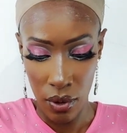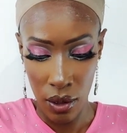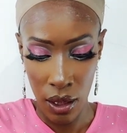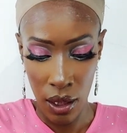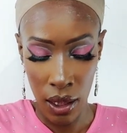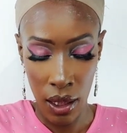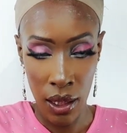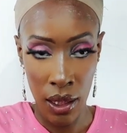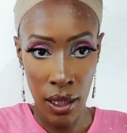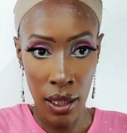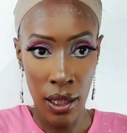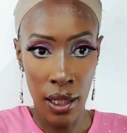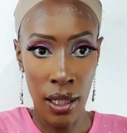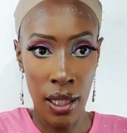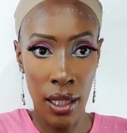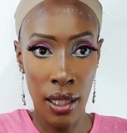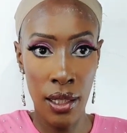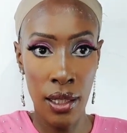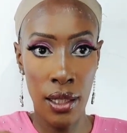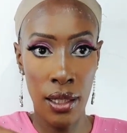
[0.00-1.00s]
Yeah, and I
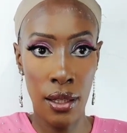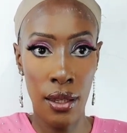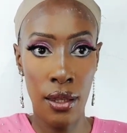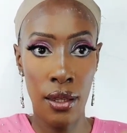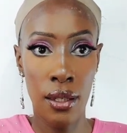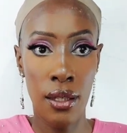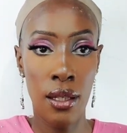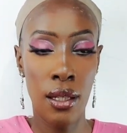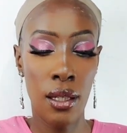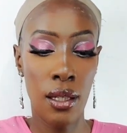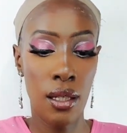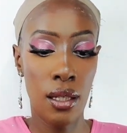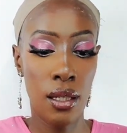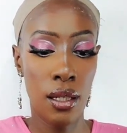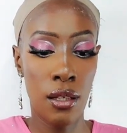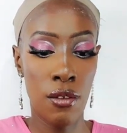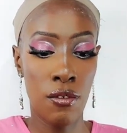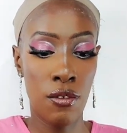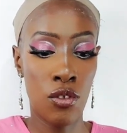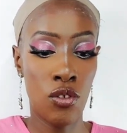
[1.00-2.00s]
kind of
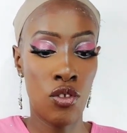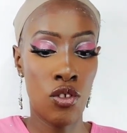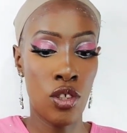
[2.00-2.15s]
think if you